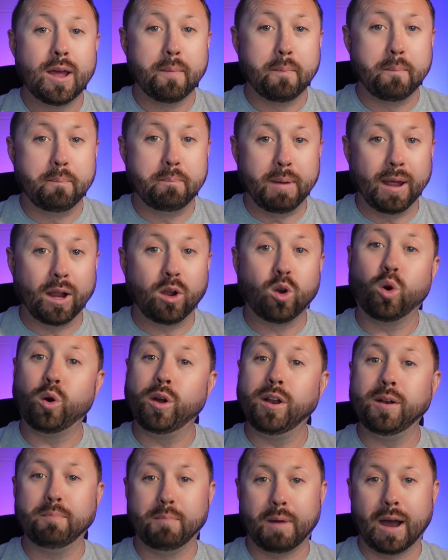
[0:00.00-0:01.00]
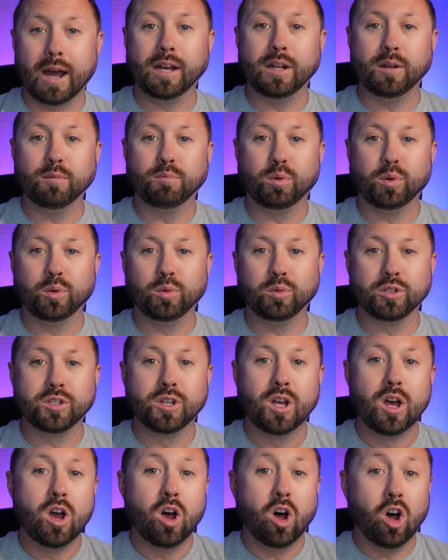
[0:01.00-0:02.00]
Bitcoin mining pools,
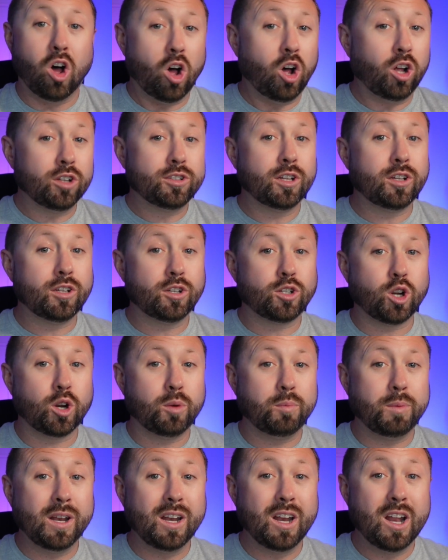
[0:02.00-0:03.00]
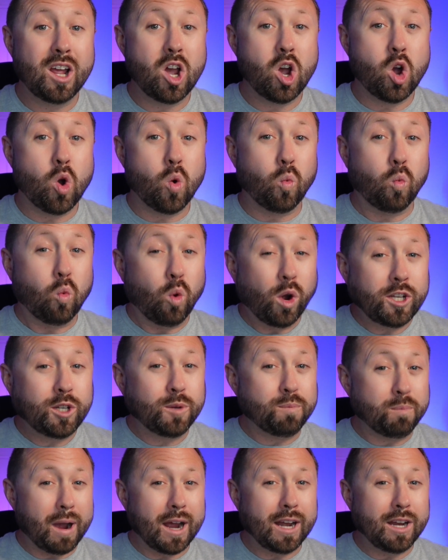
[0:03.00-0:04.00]
all to determine which
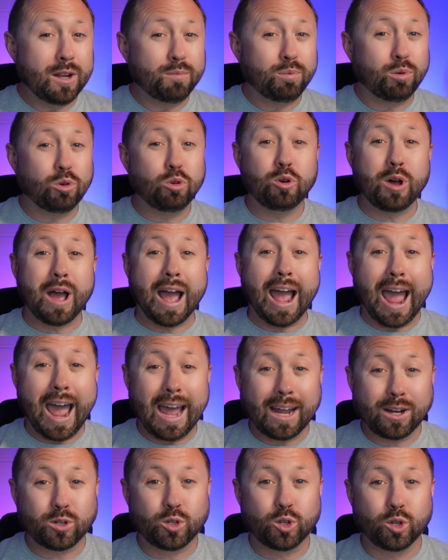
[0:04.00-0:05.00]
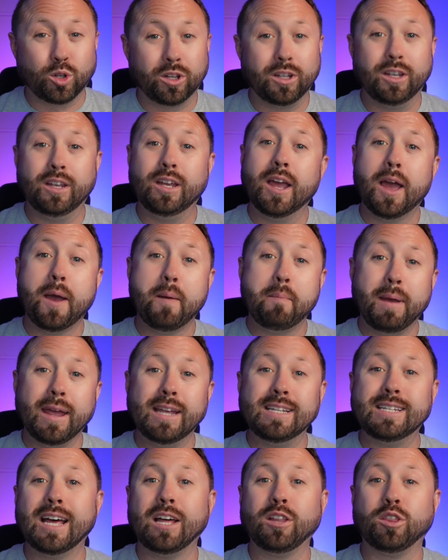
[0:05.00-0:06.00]
mining pool actually
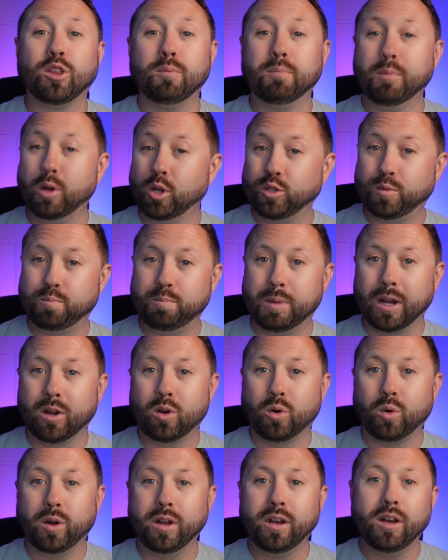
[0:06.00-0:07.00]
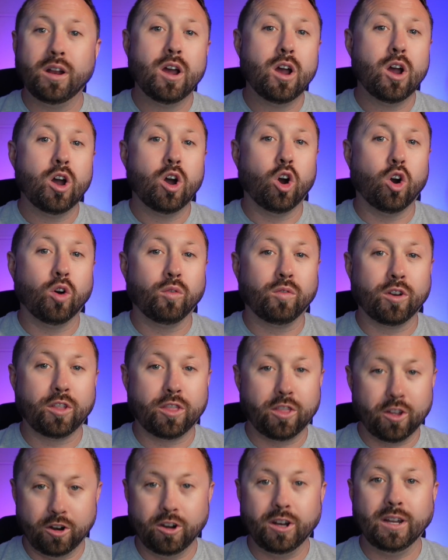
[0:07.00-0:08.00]
pays out the most Bitcoin over thirty